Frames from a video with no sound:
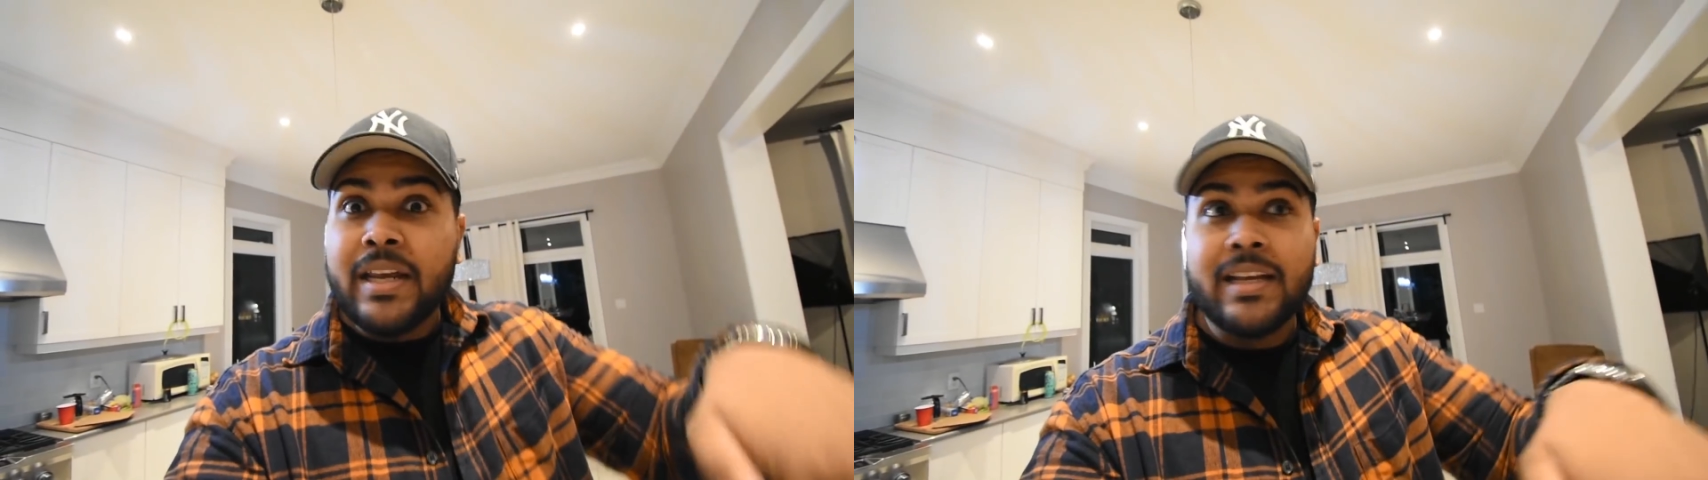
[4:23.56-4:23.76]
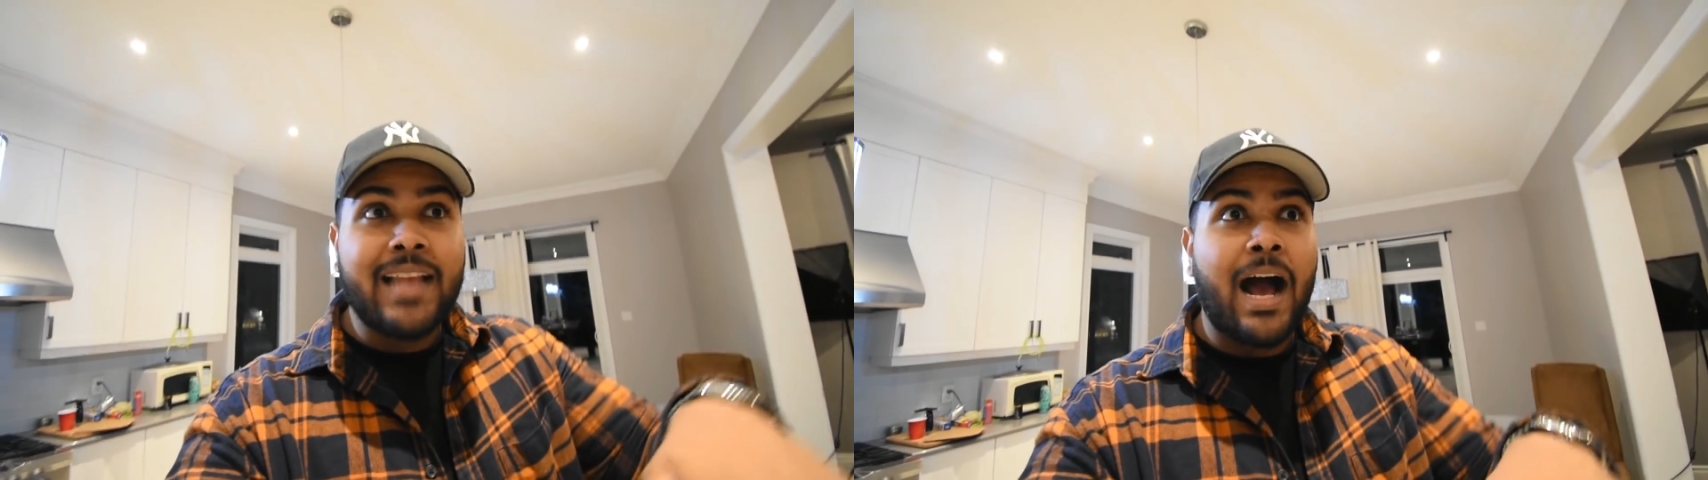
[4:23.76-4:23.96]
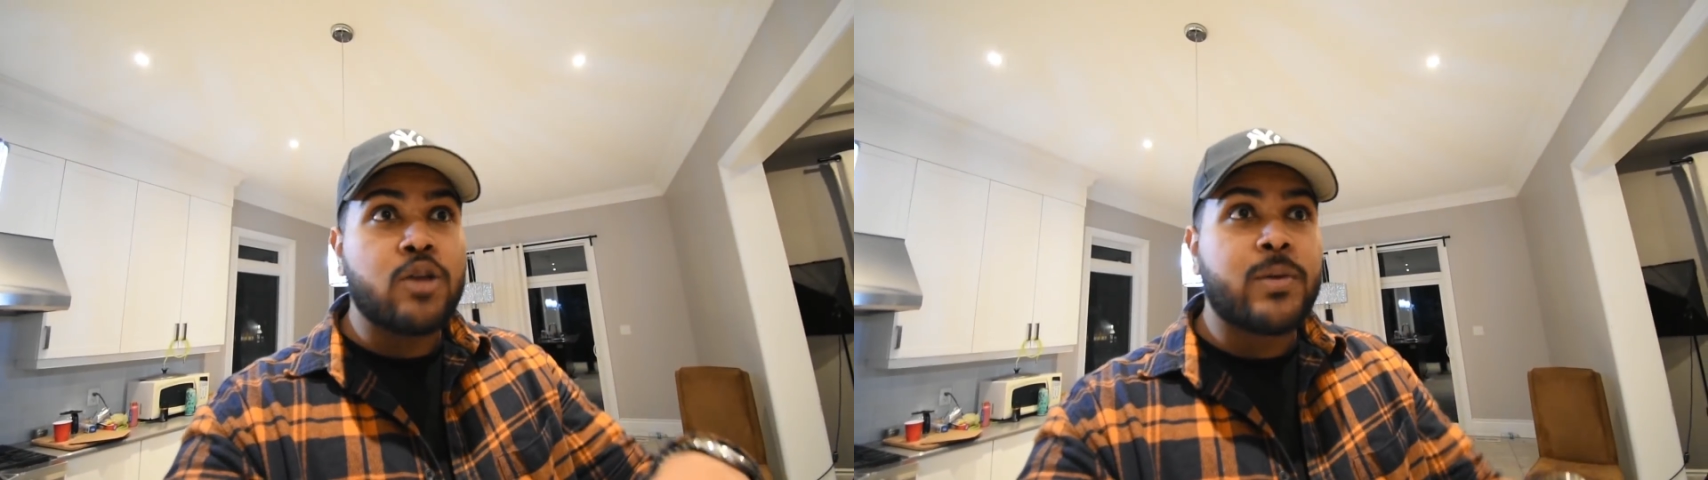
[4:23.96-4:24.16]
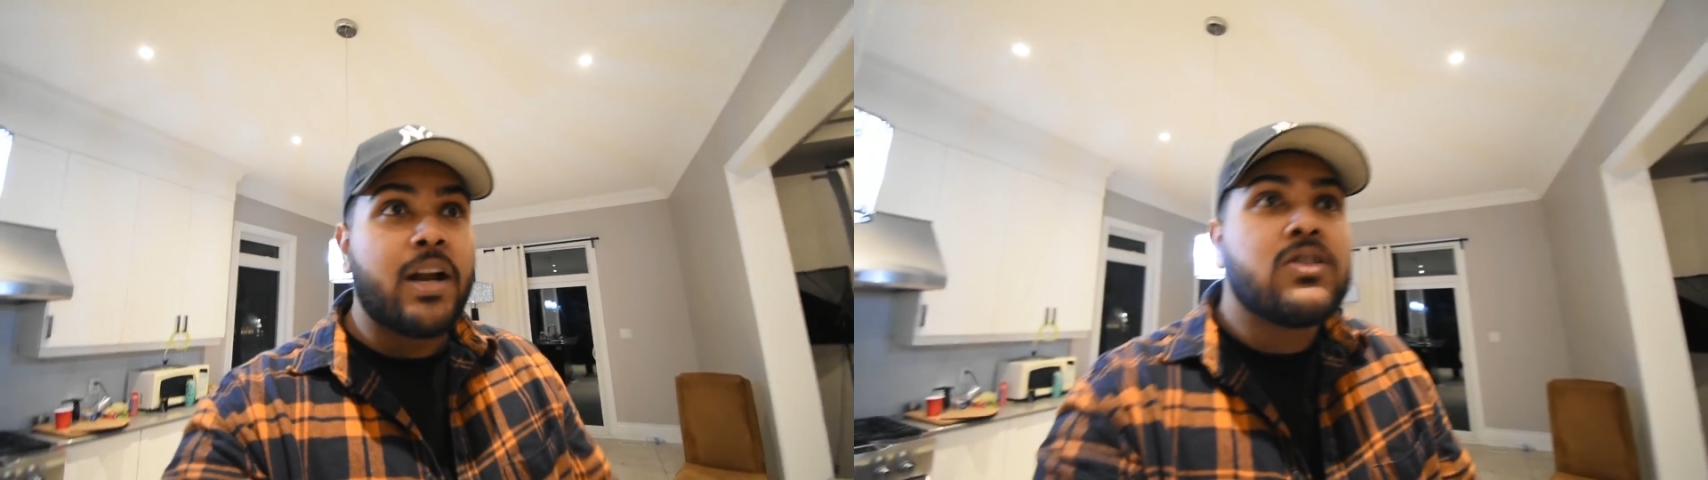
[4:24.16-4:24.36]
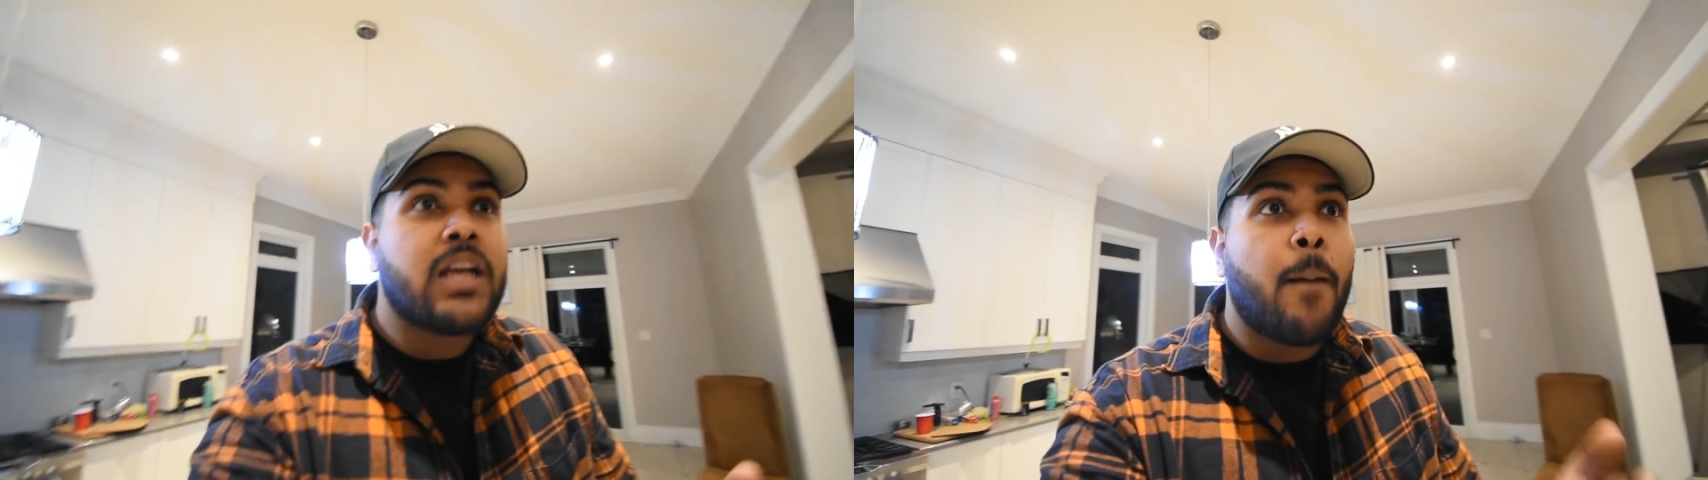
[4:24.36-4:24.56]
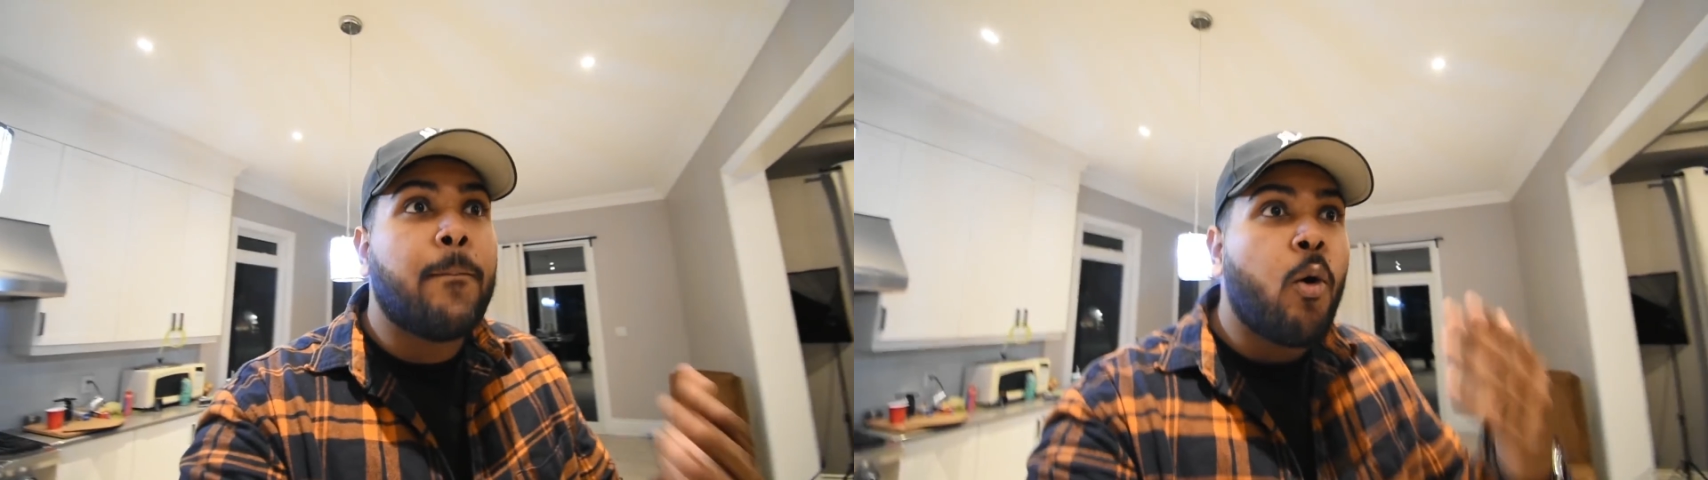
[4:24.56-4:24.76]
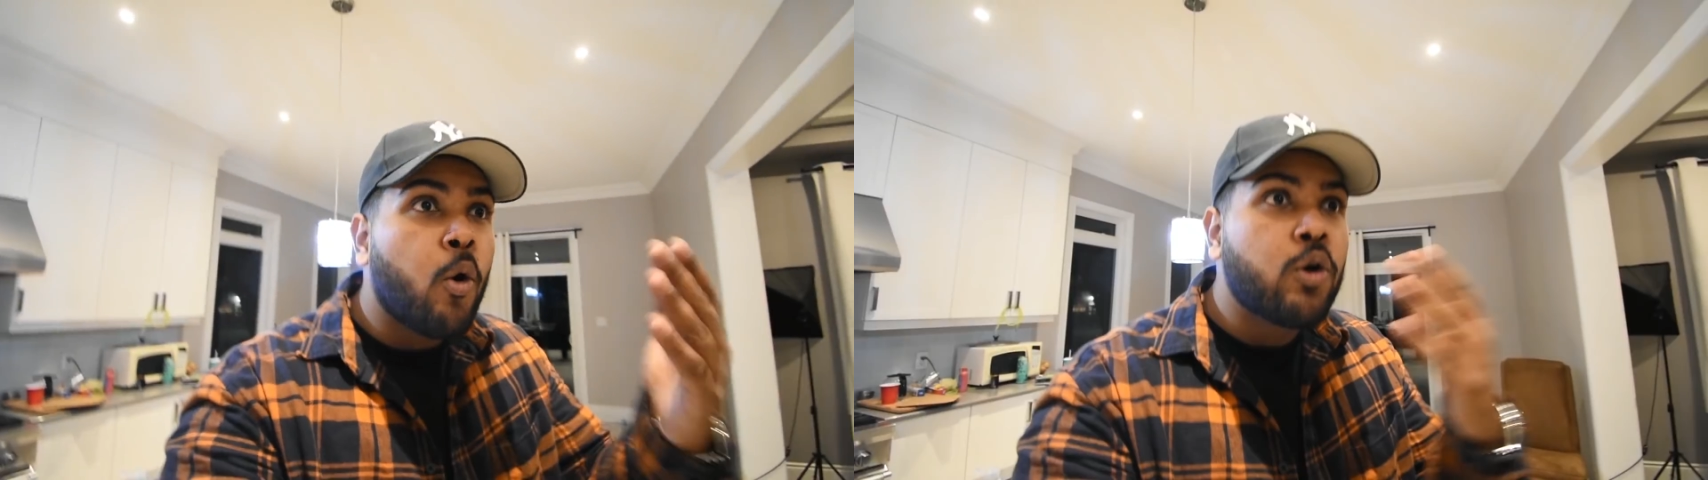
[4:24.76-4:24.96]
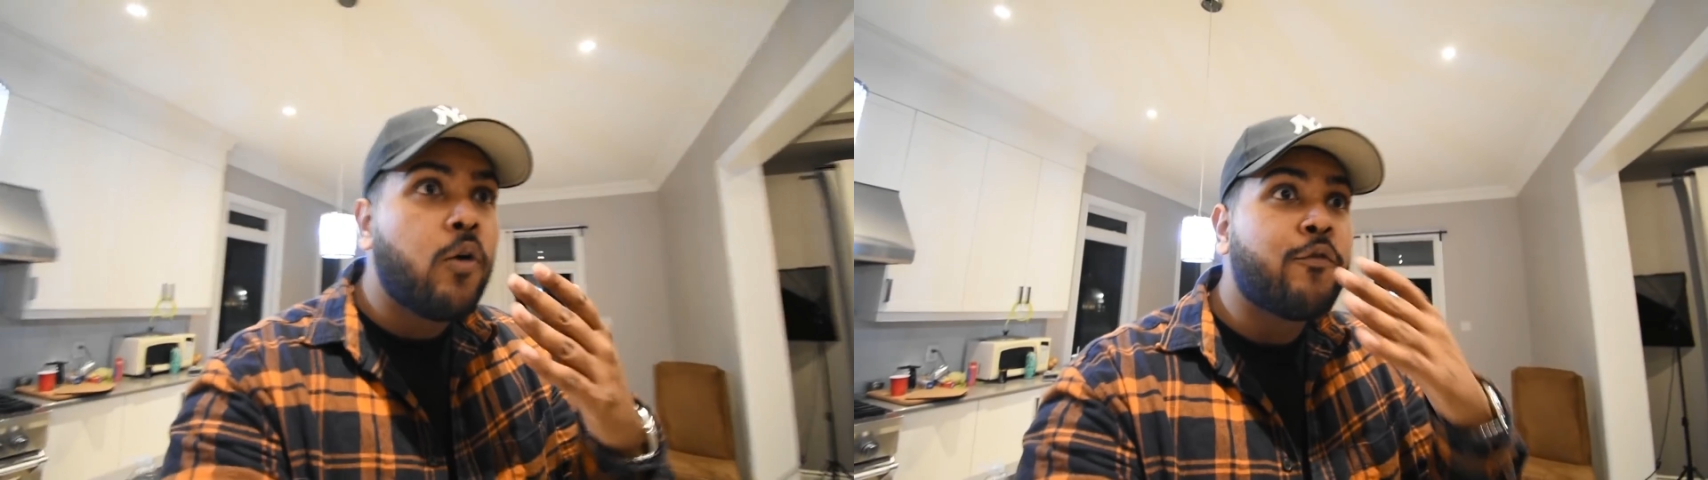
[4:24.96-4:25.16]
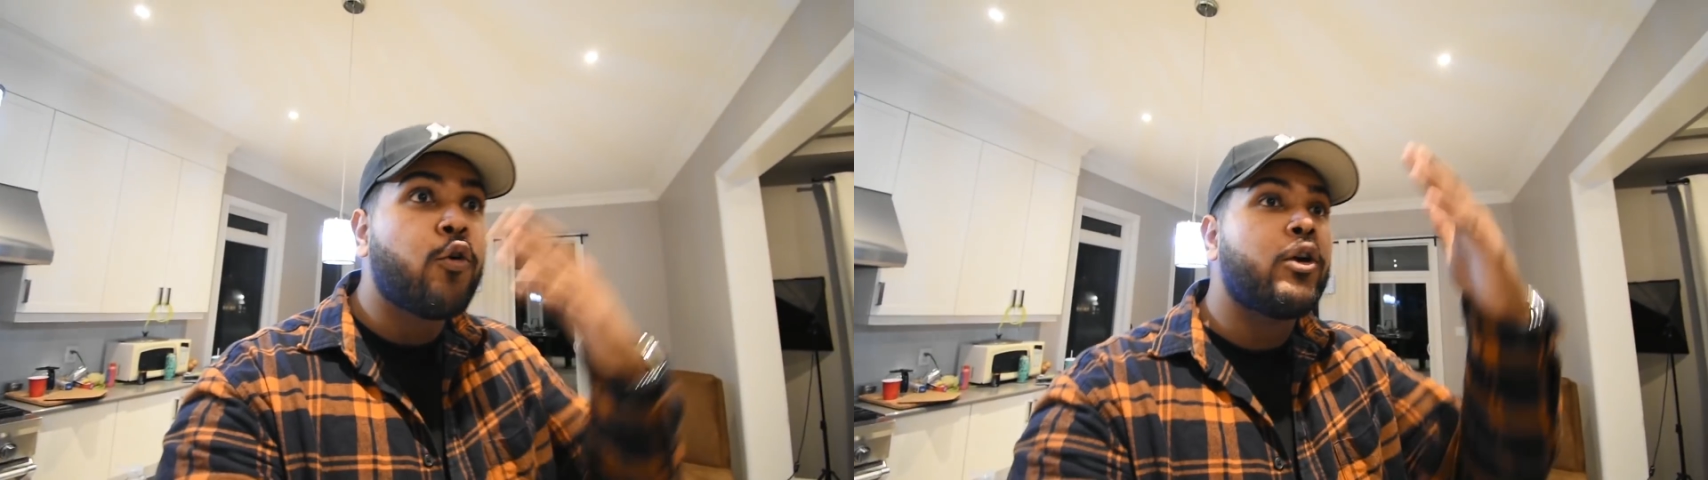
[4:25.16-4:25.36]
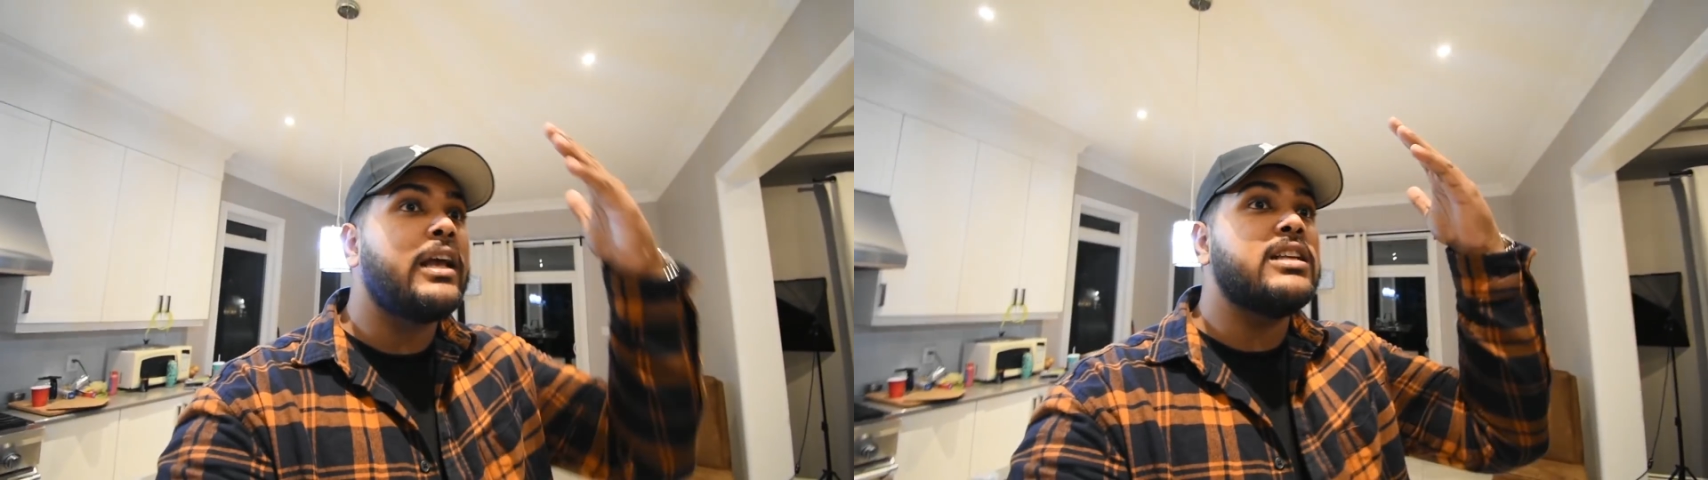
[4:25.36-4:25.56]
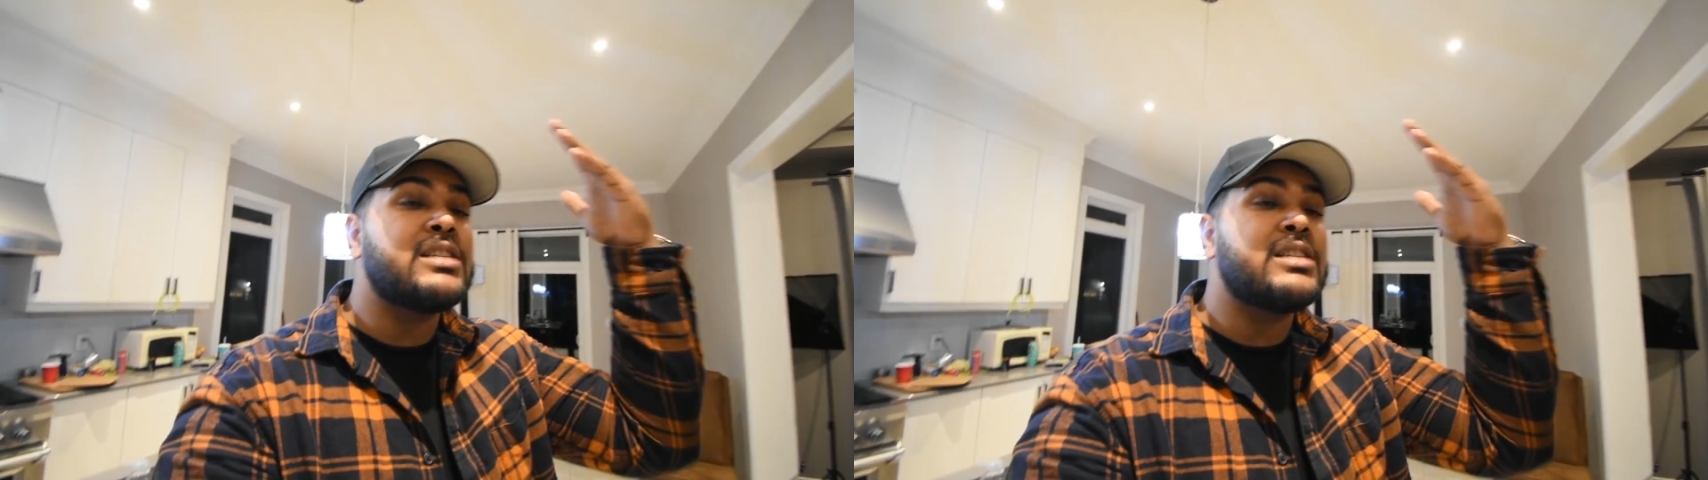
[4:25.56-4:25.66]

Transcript: being in the house right now is like a portal for